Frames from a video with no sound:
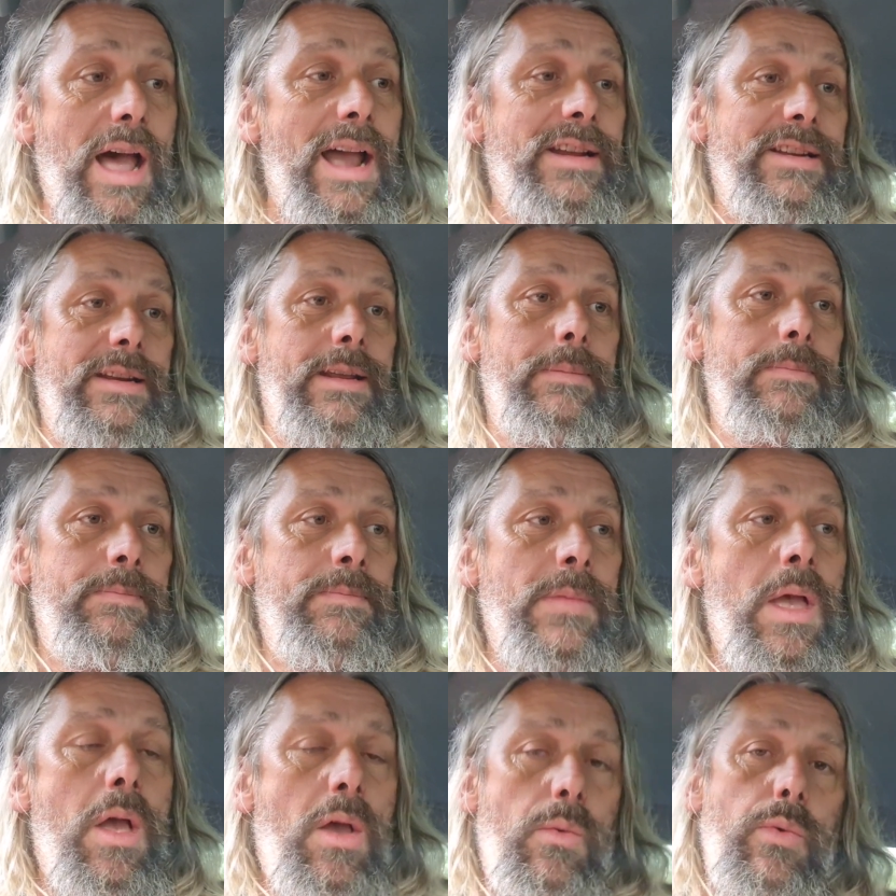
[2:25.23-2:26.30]
I did it
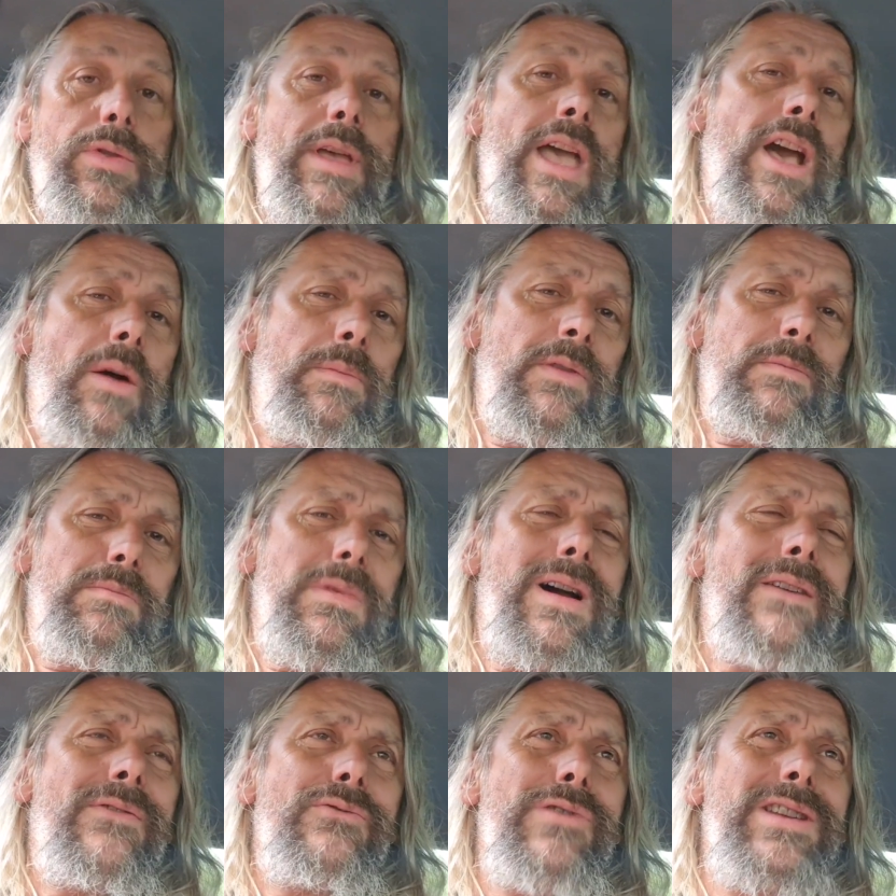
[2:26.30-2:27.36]
with the help of
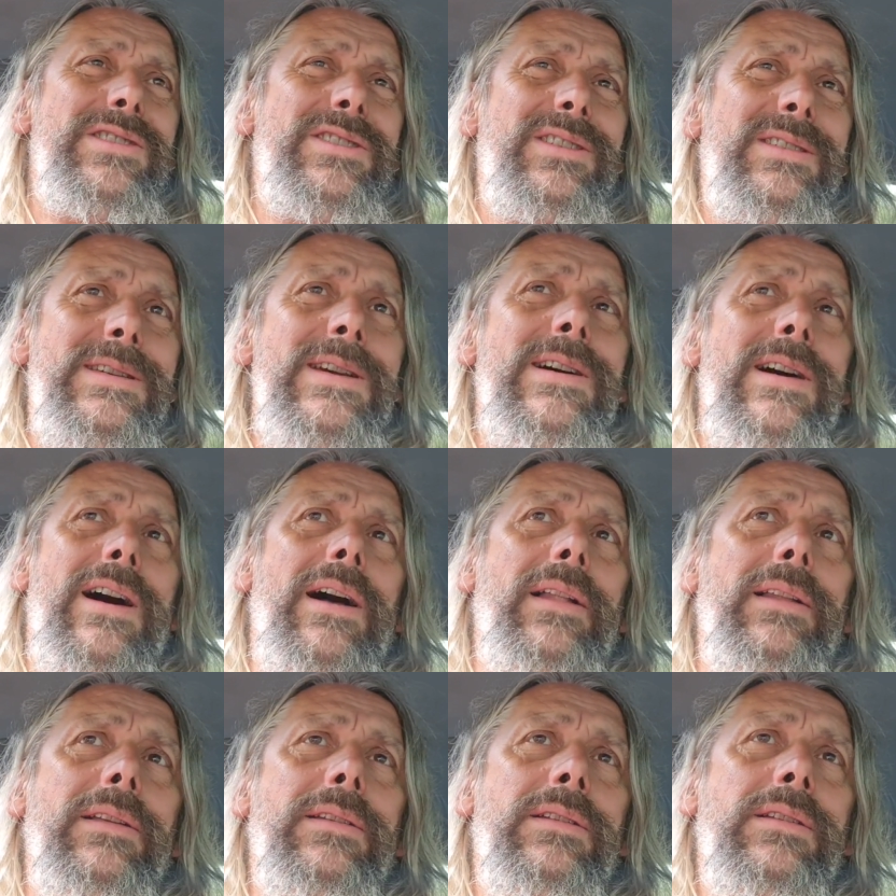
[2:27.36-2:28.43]
my friend
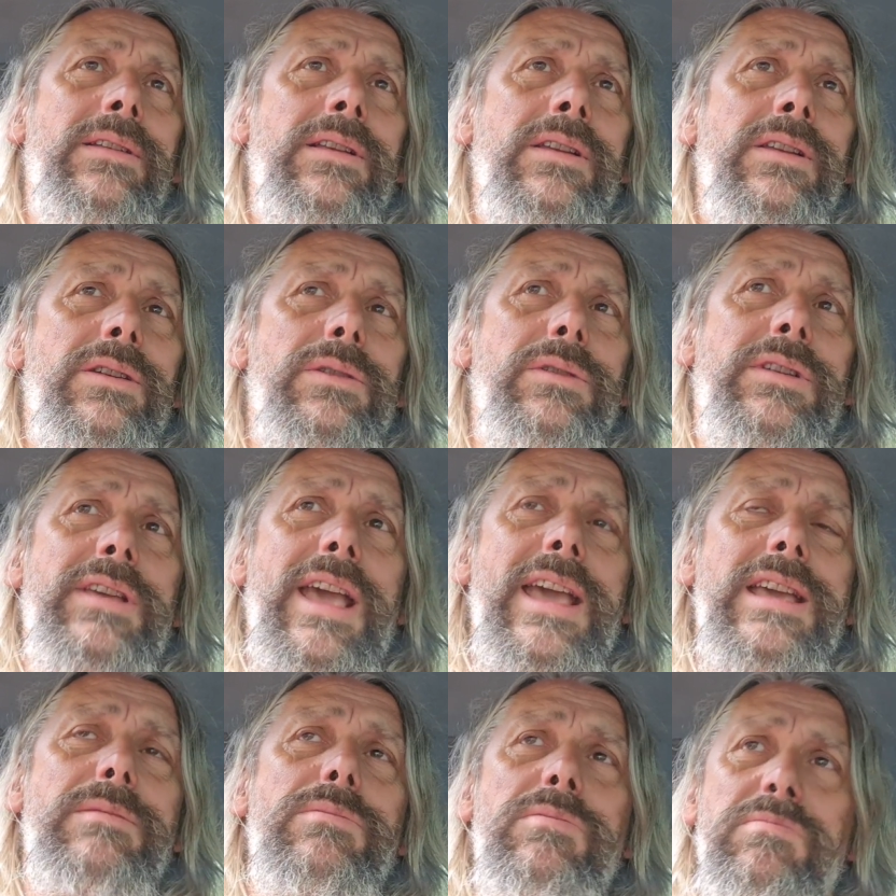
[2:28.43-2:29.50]
Carl, who
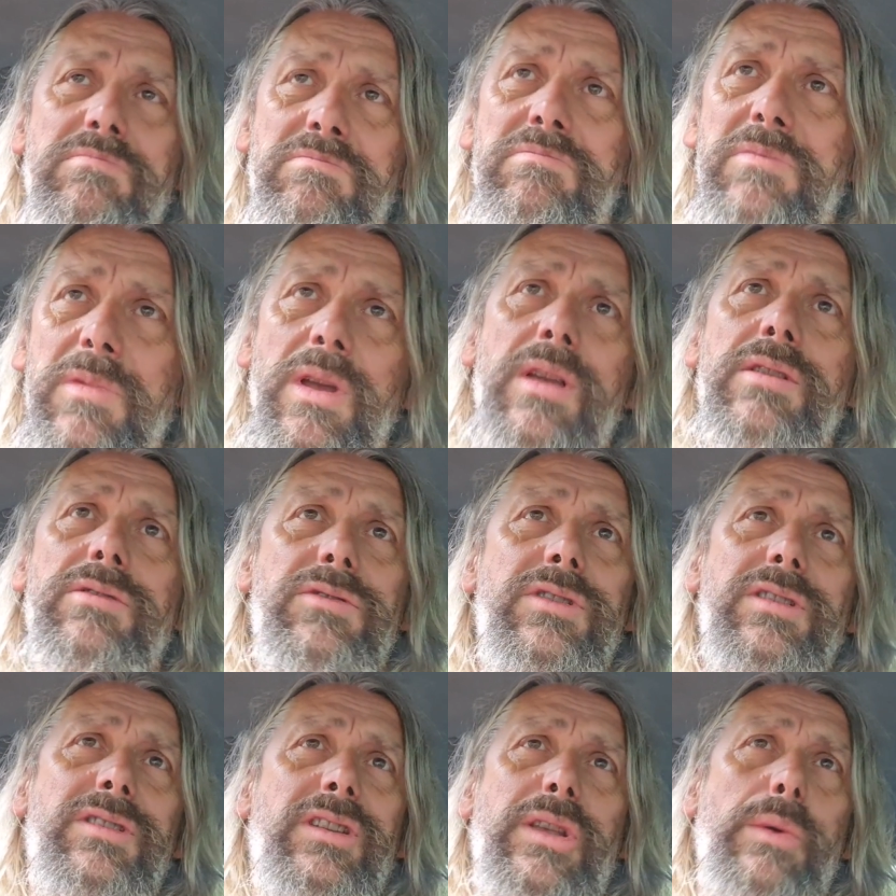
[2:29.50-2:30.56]
came
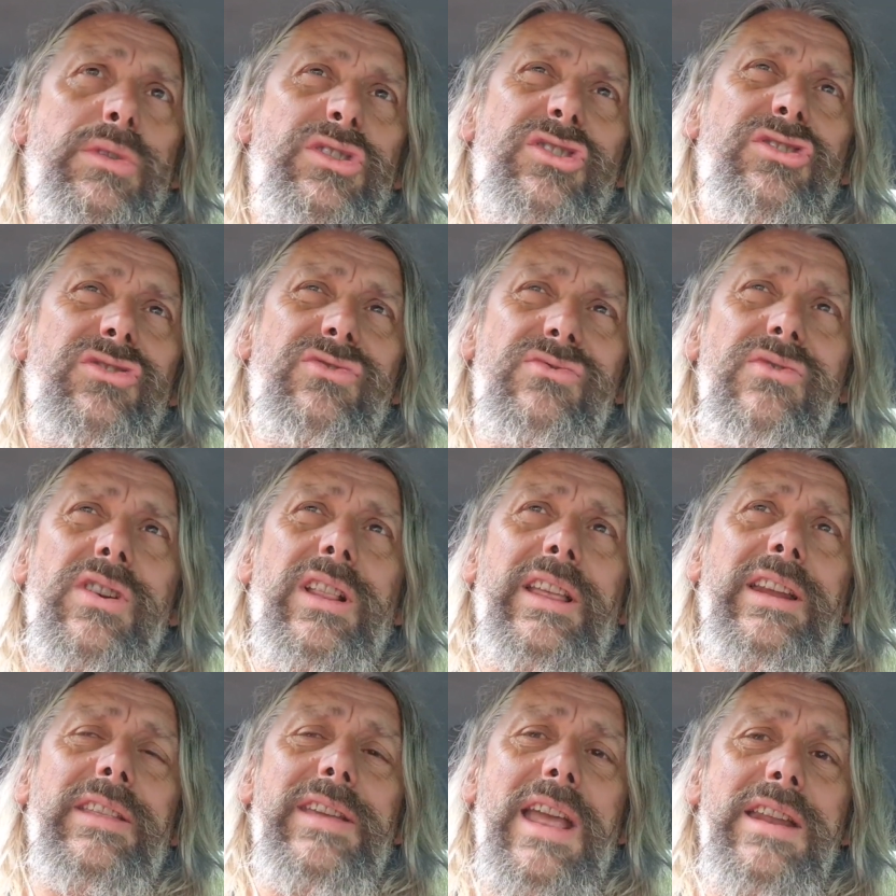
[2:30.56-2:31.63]
just as I was
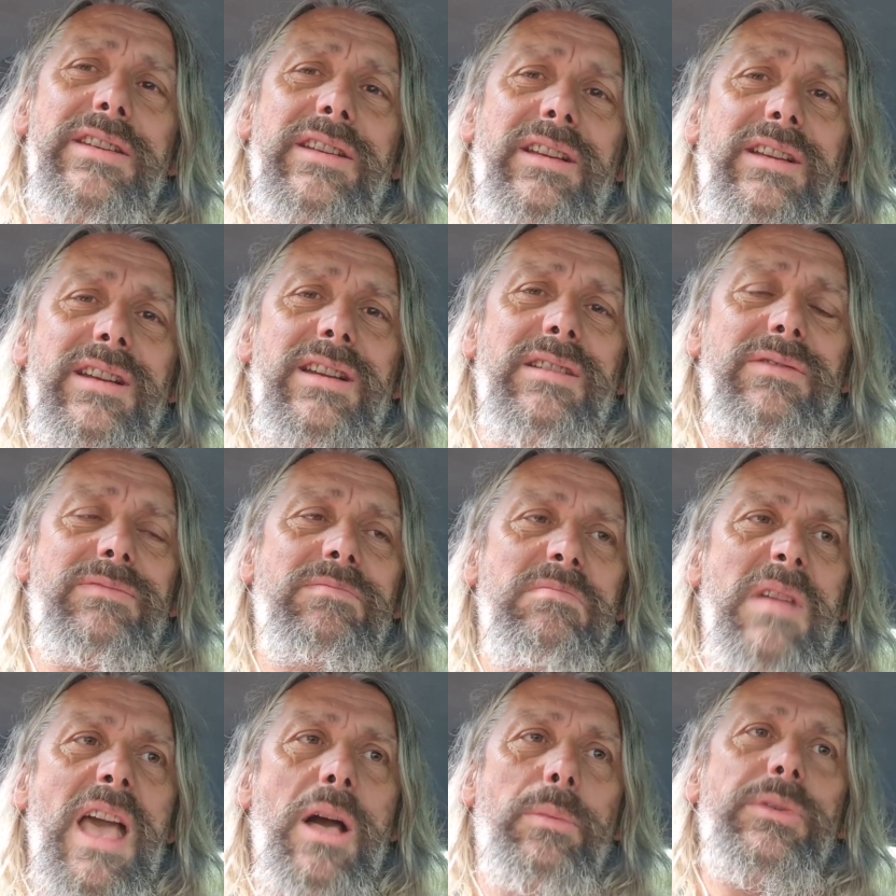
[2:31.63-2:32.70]
struggling at the end and kind of
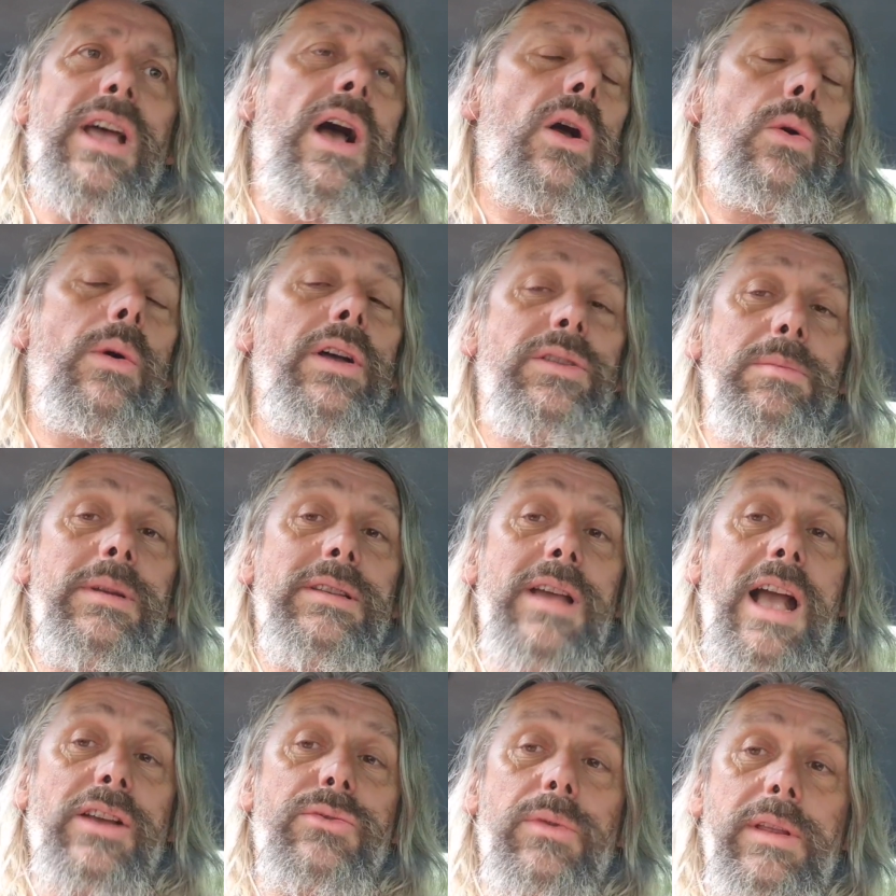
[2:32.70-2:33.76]
helped out quite a bit
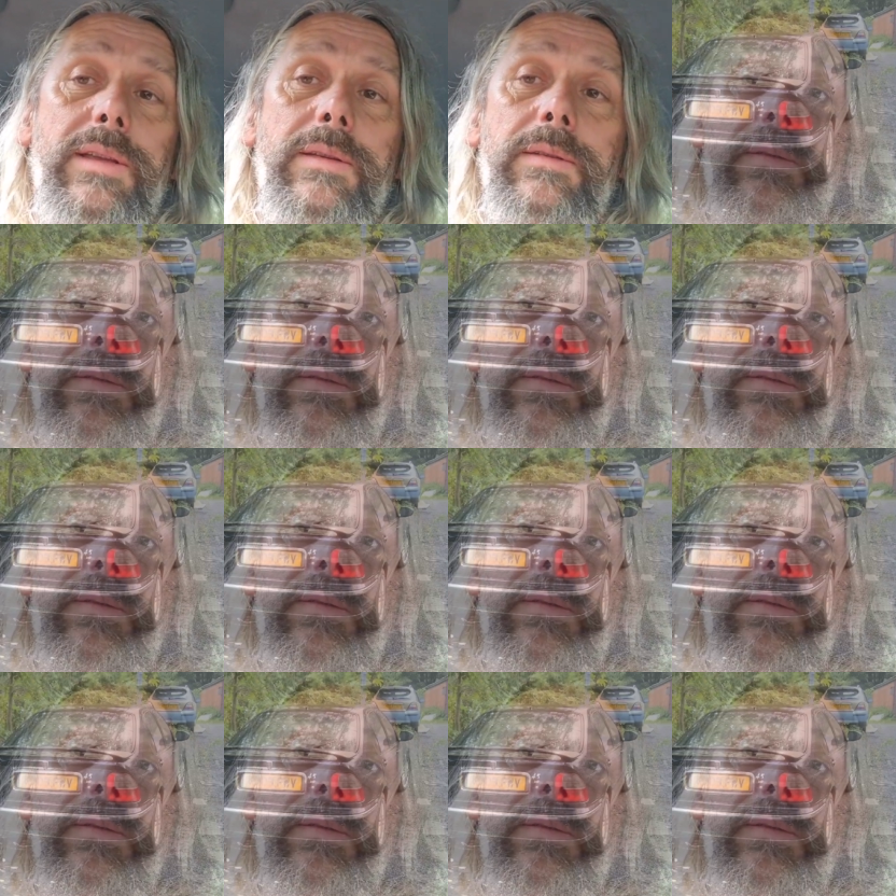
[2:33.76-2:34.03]
actually.